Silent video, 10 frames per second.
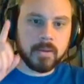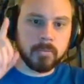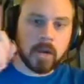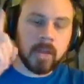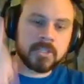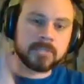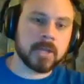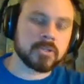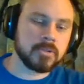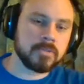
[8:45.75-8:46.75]
Braum is
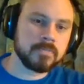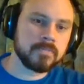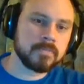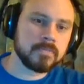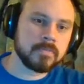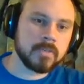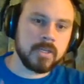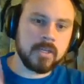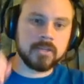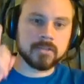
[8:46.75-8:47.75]
special.
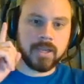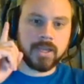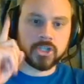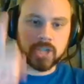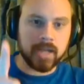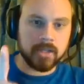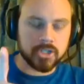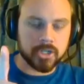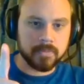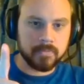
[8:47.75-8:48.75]
He is a
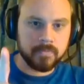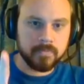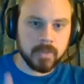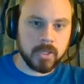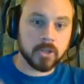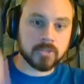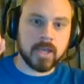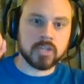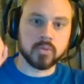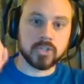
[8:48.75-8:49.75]
challenger. He also
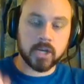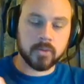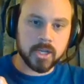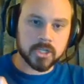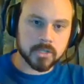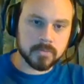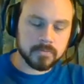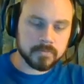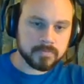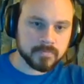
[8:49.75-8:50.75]
has regeneration.
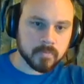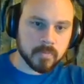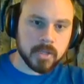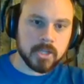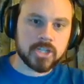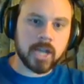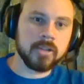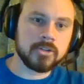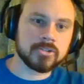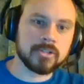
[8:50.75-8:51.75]

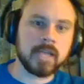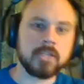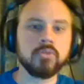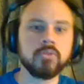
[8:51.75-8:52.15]
Challengers let you